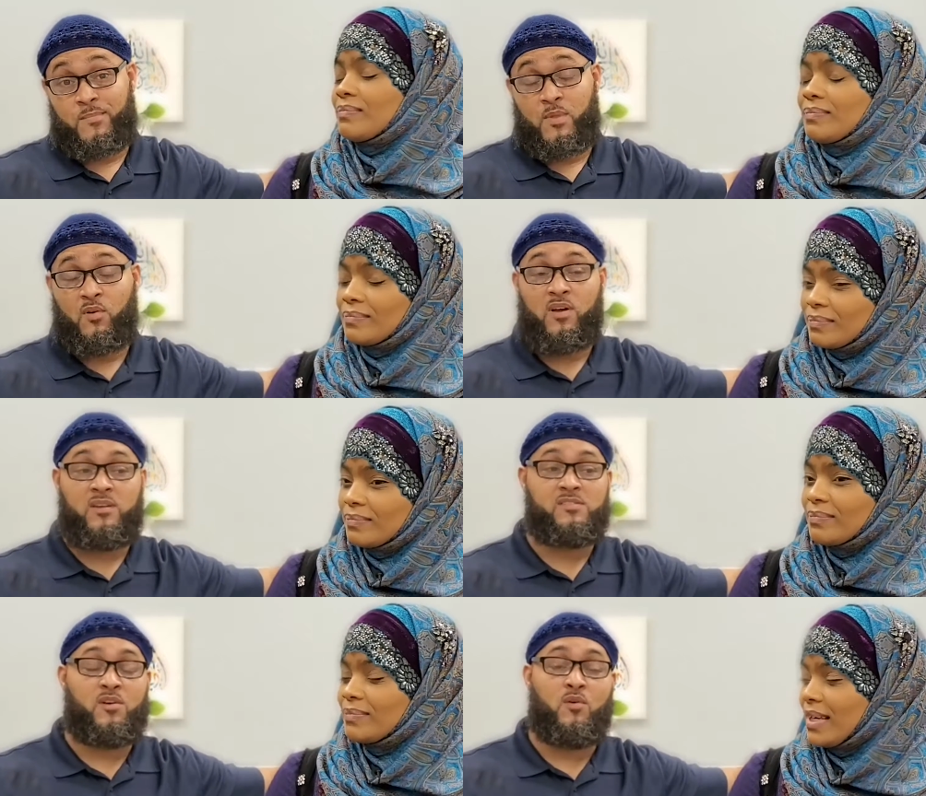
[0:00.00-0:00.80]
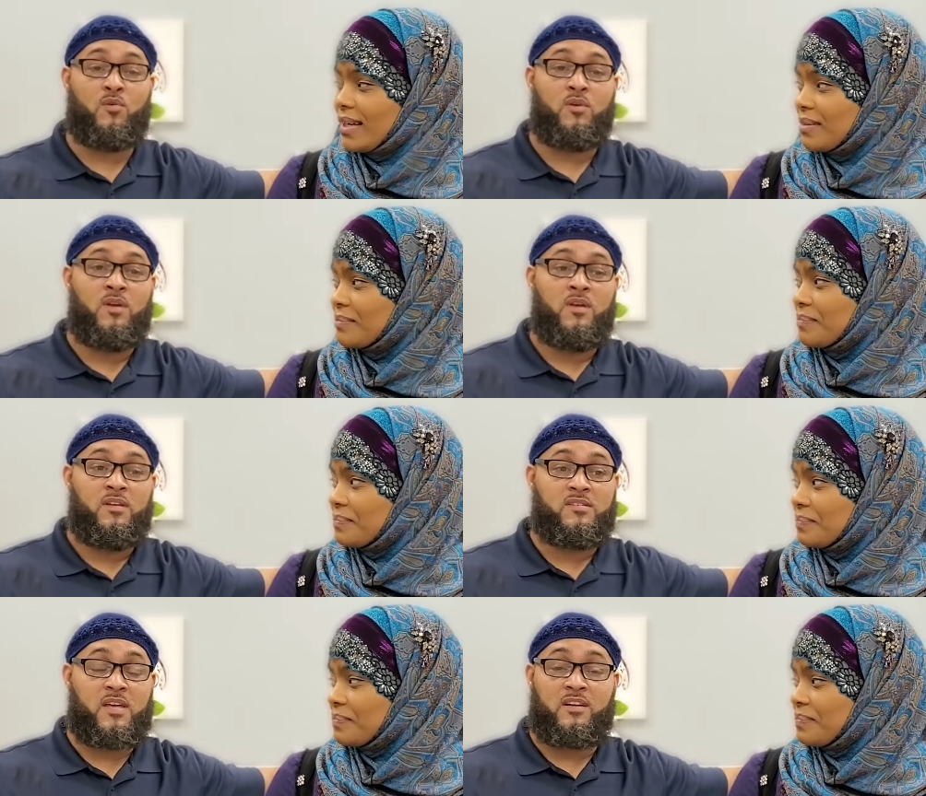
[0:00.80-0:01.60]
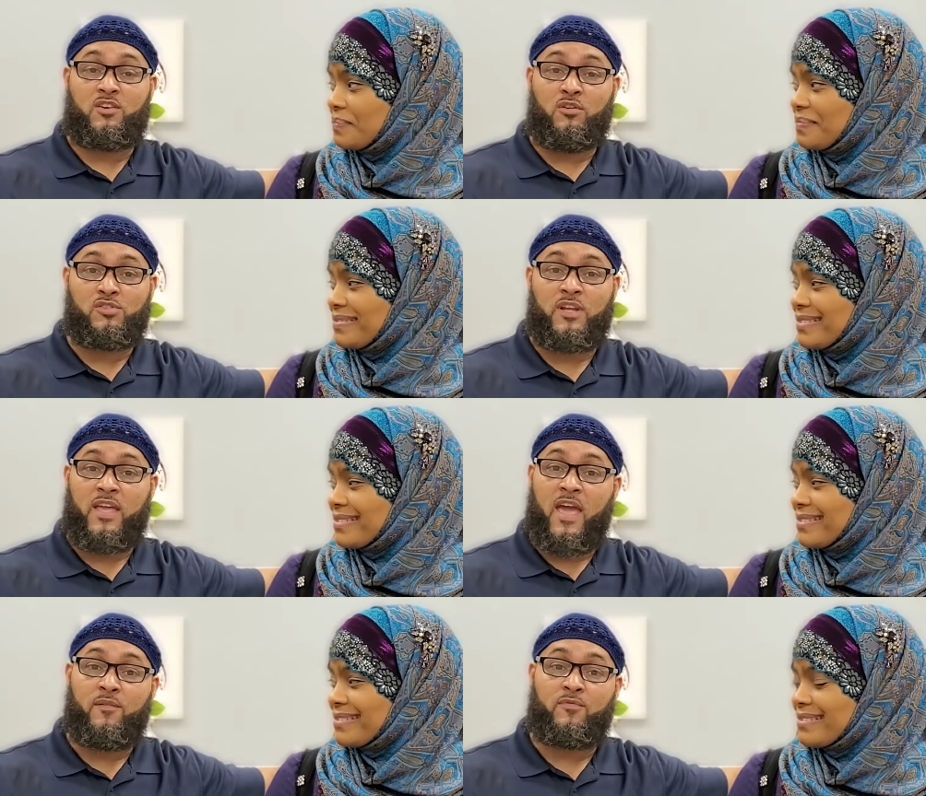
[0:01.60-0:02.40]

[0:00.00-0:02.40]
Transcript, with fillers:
Speaker 1: Okay. So it's kind of the culture they came